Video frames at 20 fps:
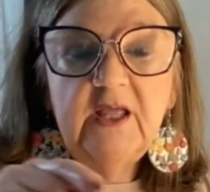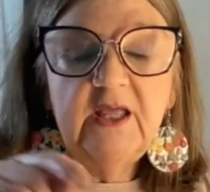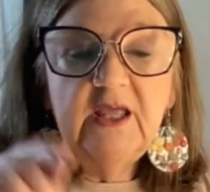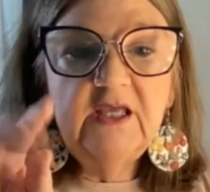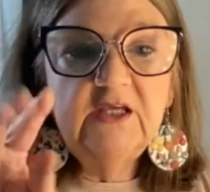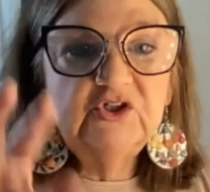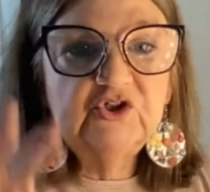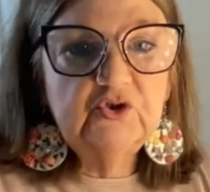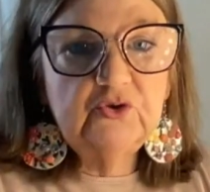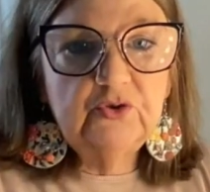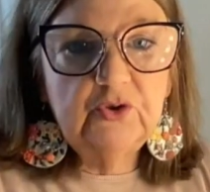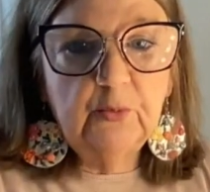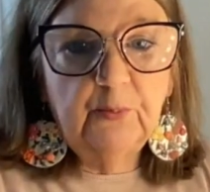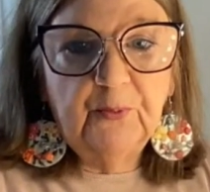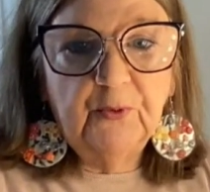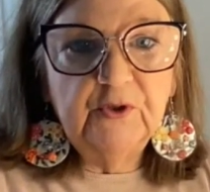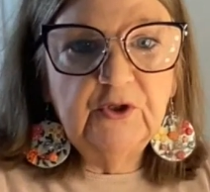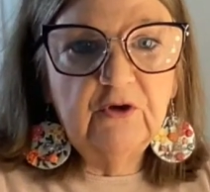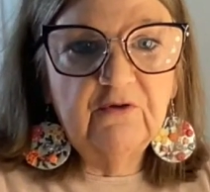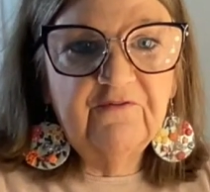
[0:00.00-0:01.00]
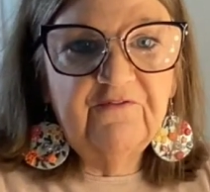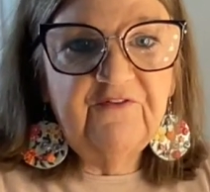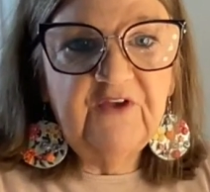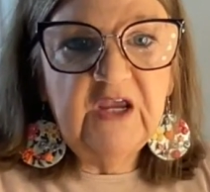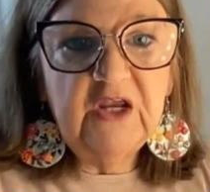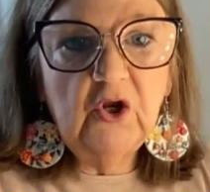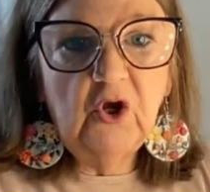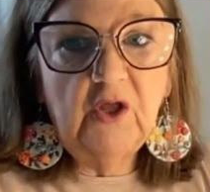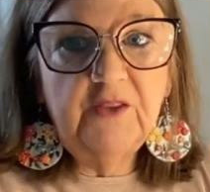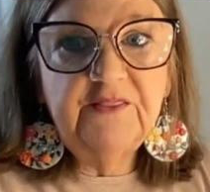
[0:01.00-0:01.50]
is you put your
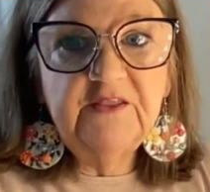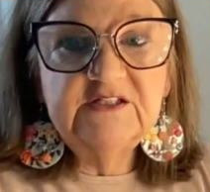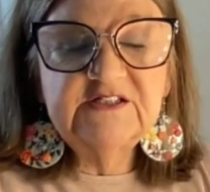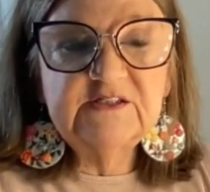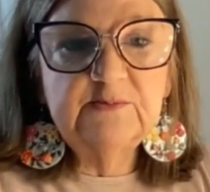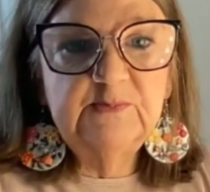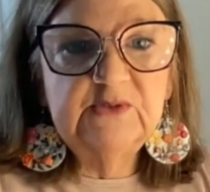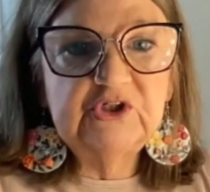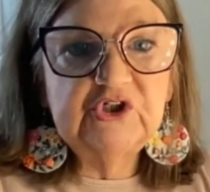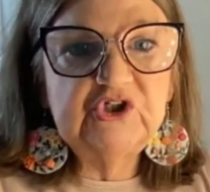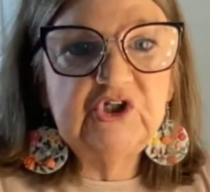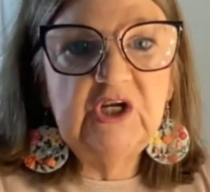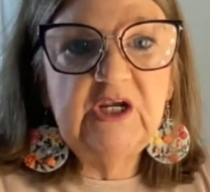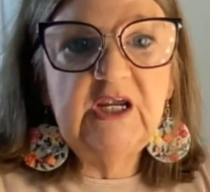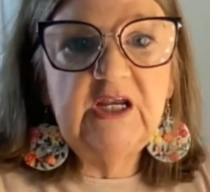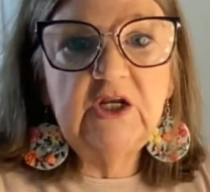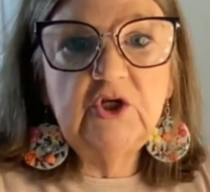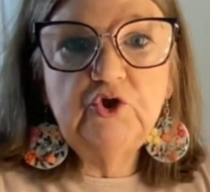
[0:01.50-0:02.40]
feet on this machine